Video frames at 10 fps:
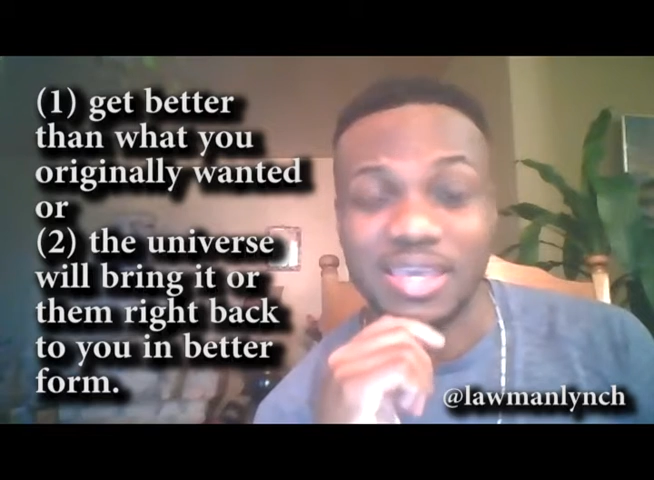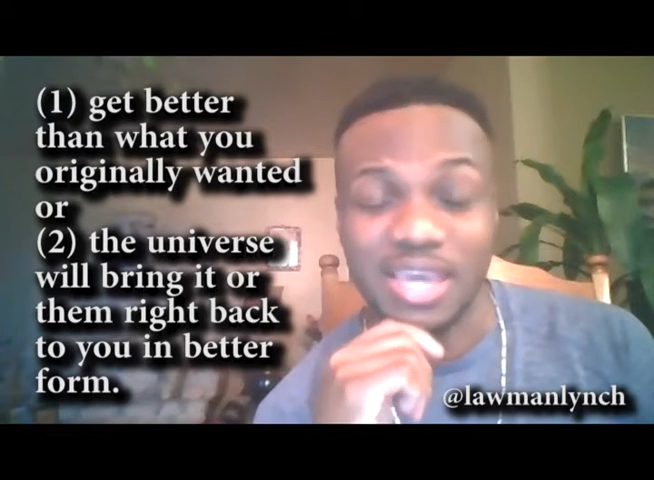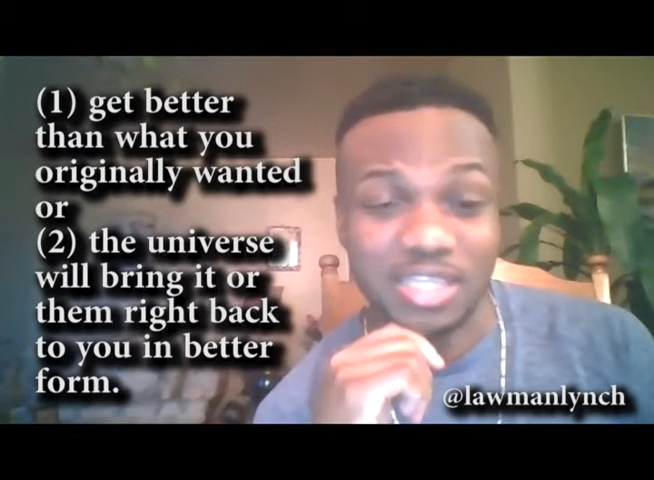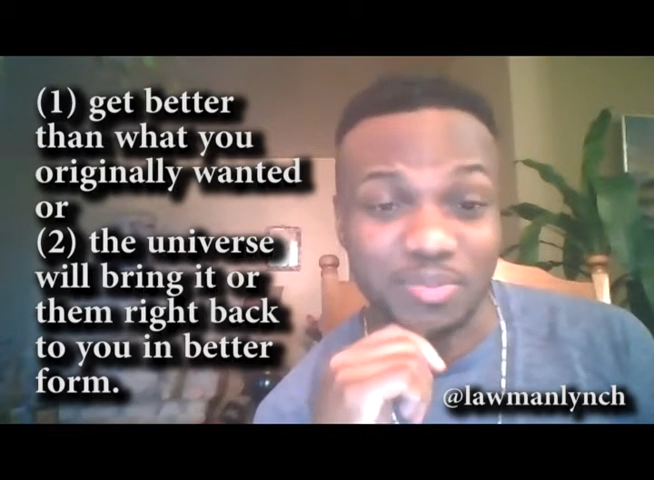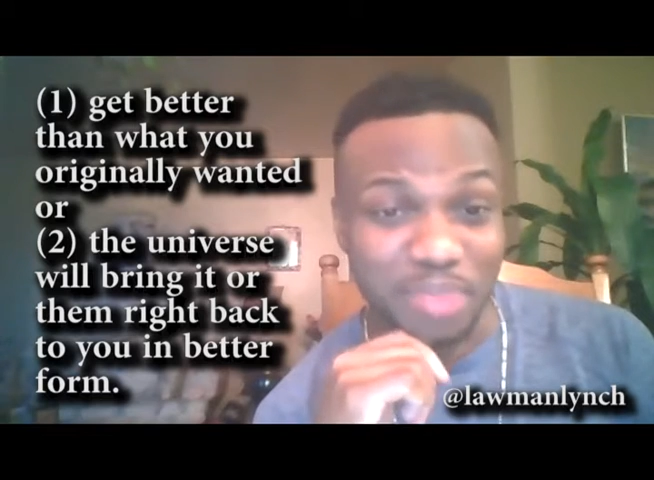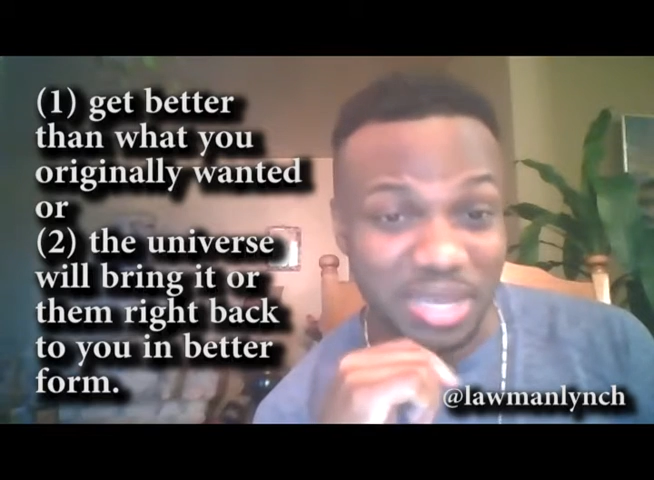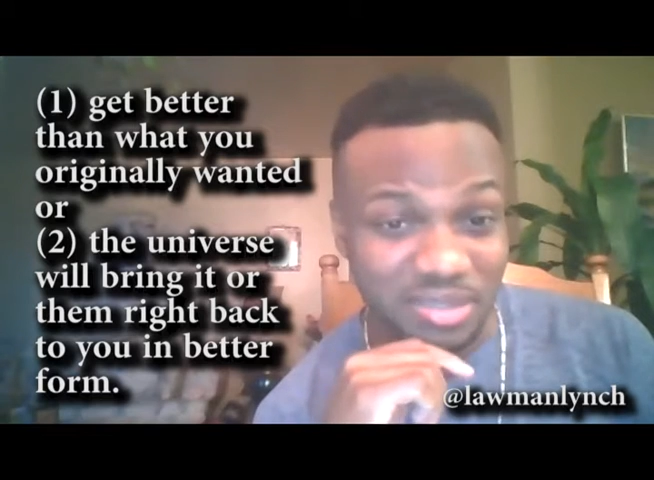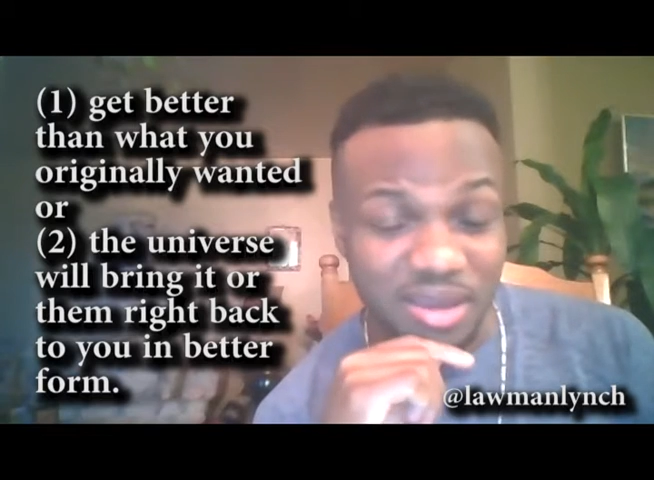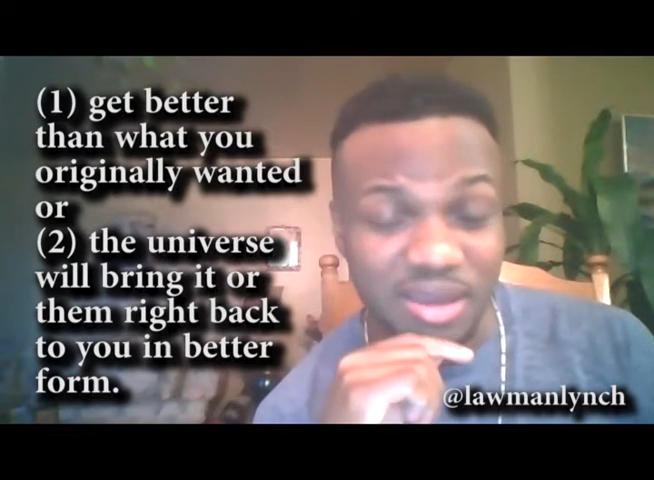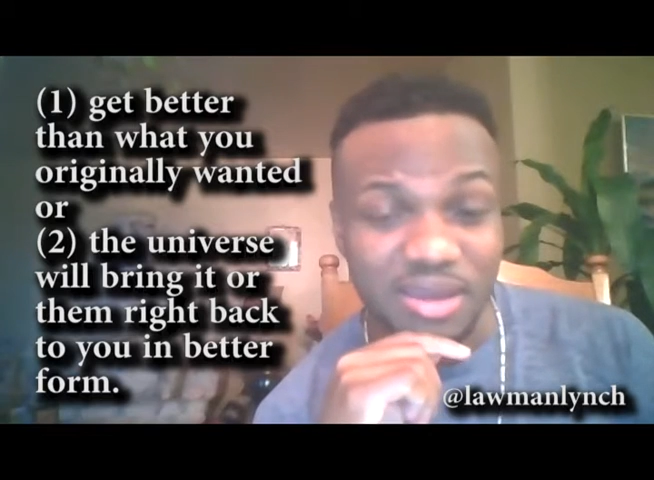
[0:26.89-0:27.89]
get
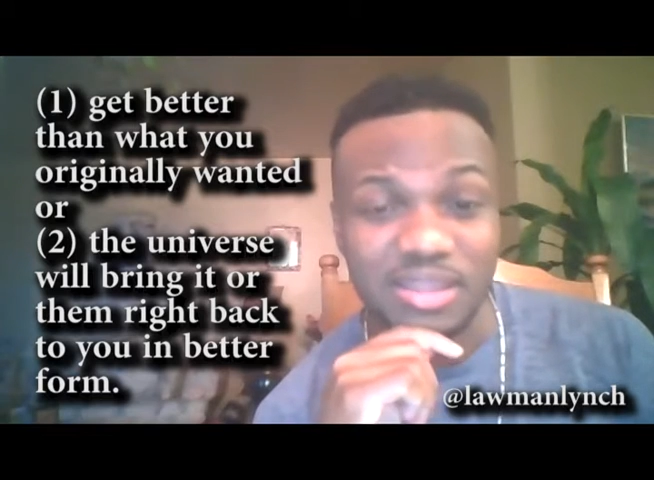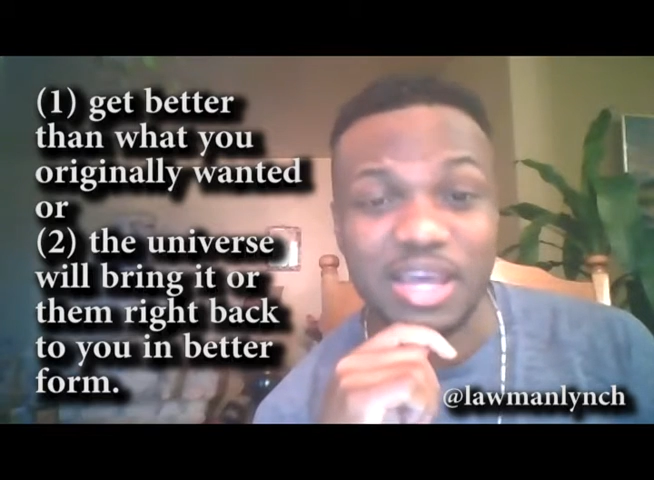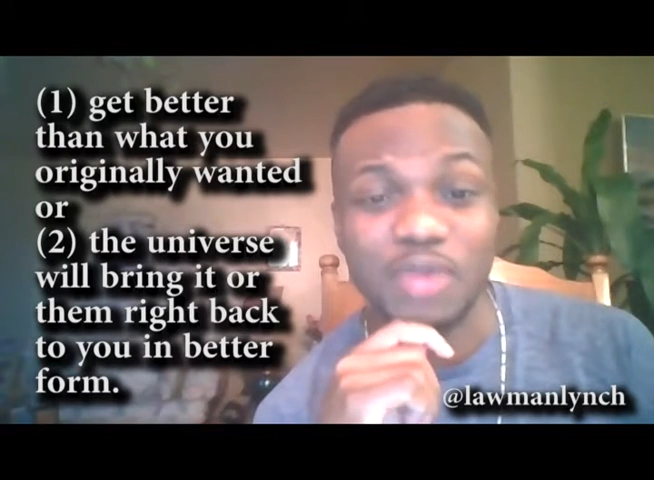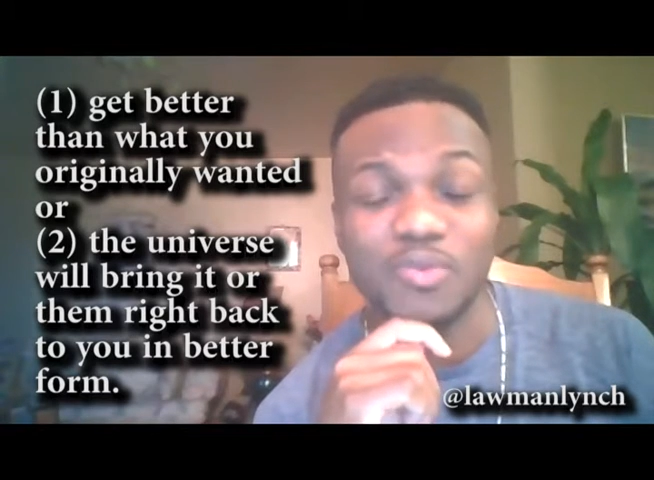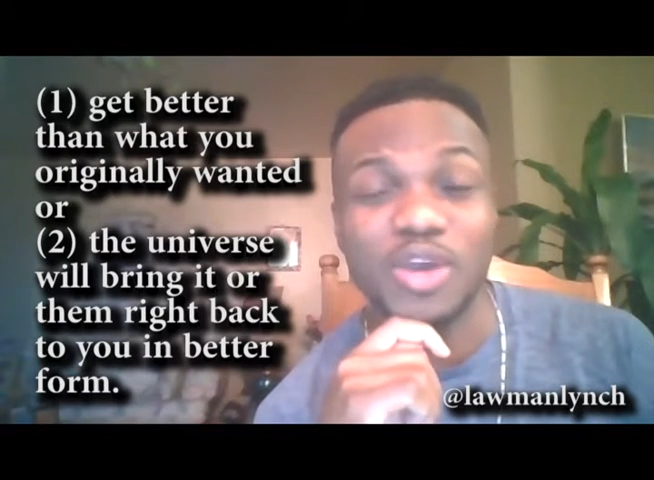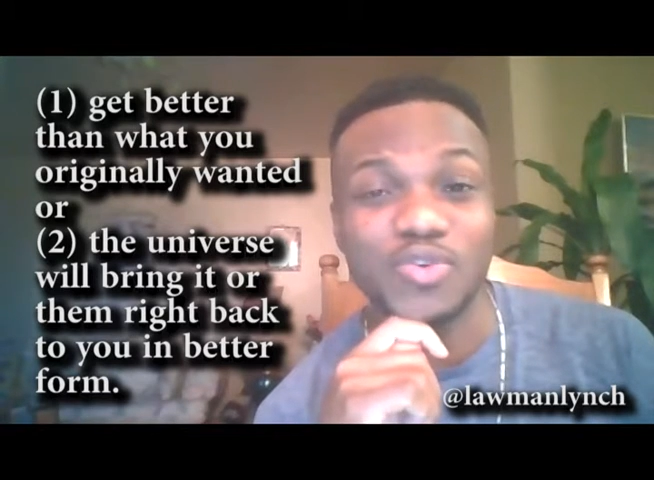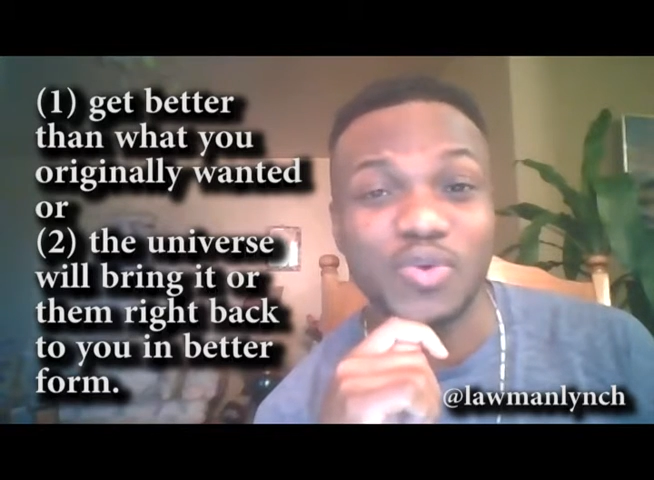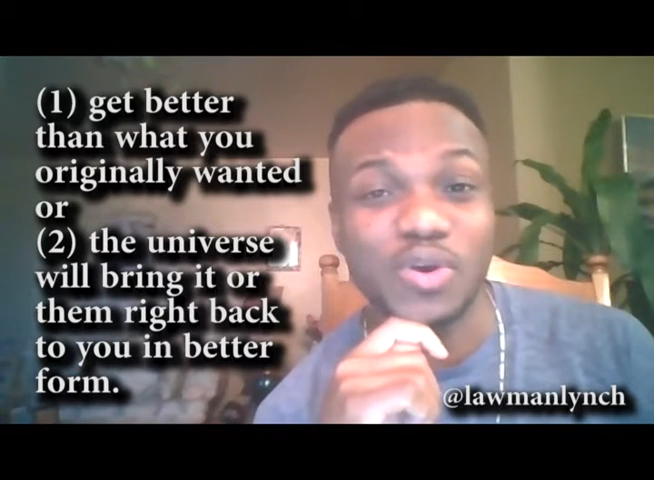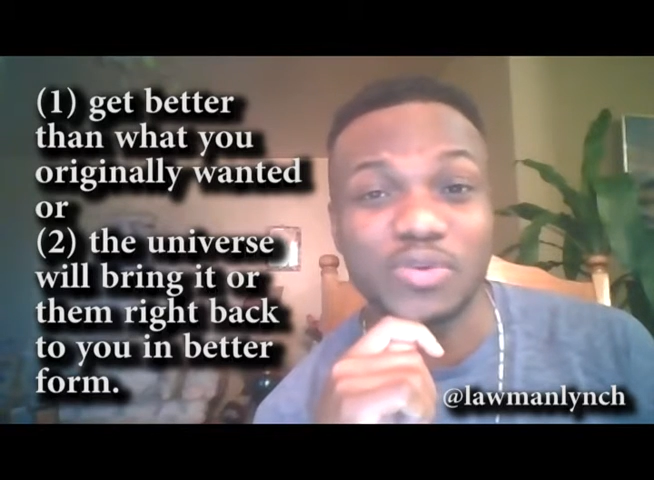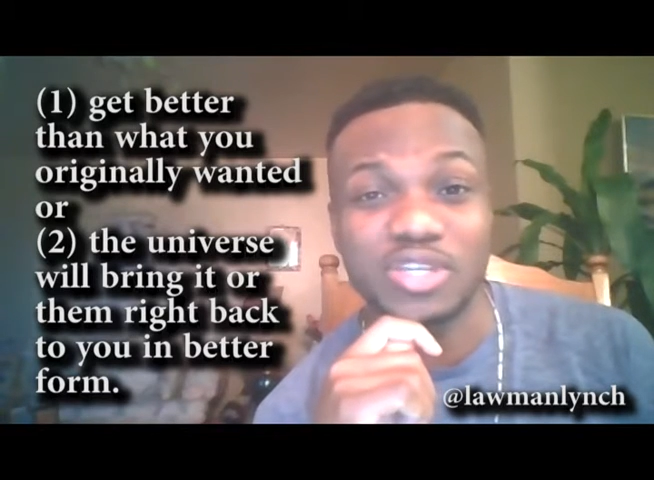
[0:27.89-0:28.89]
better than what
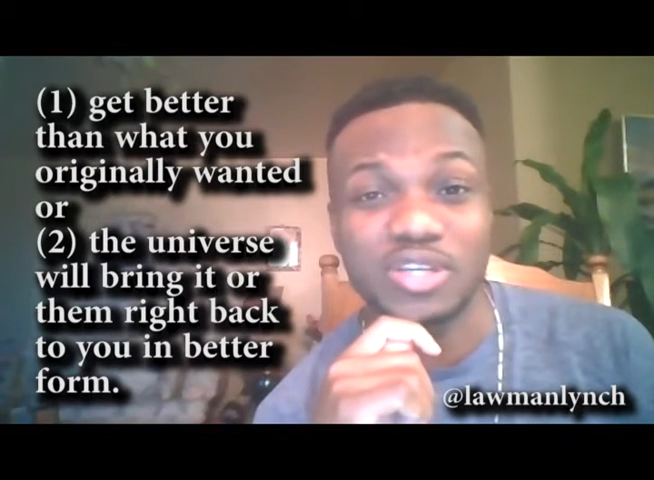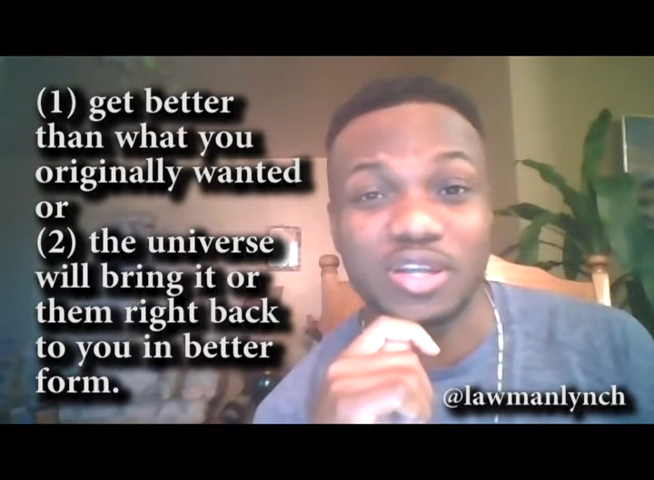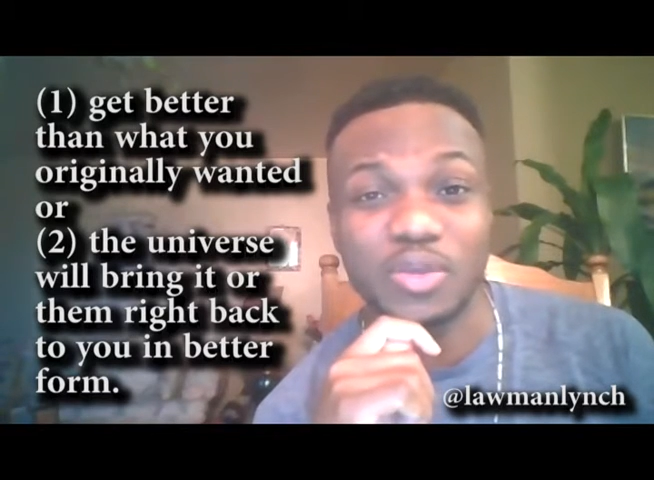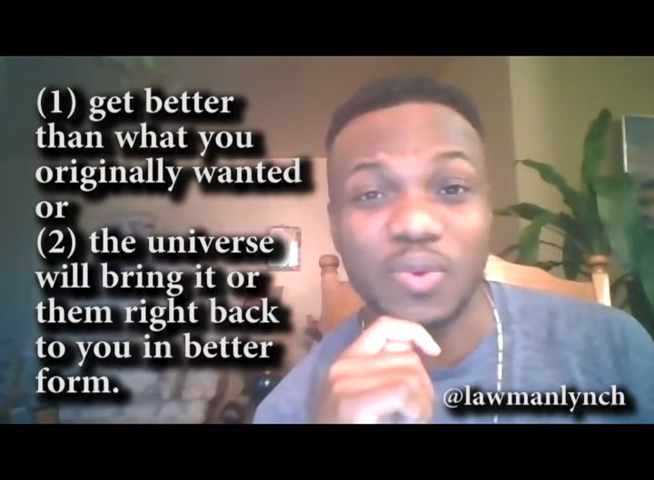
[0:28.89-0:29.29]
you originally